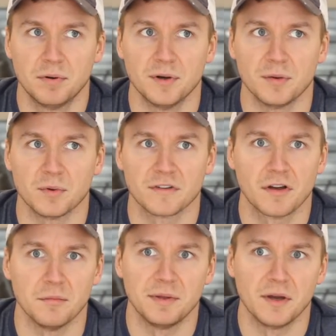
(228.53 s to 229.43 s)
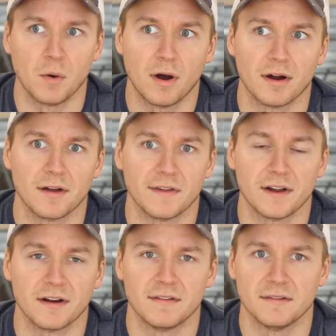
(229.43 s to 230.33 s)
Put what's called POR on
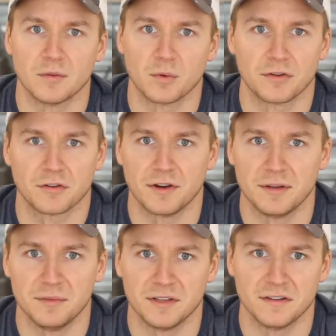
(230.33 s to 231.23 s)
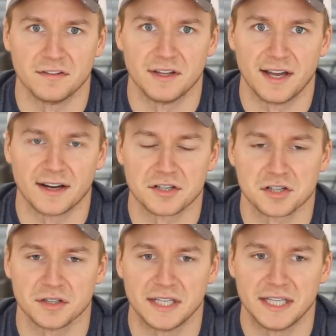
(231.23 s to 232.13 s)
there, and it works great because it
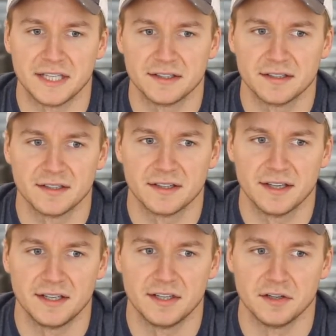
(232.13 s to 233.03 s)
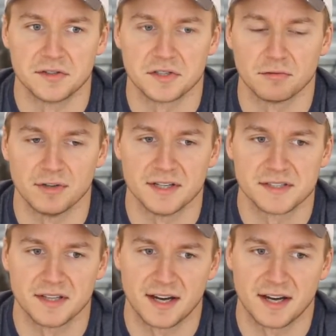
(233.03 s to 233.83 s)
actually adheres to rust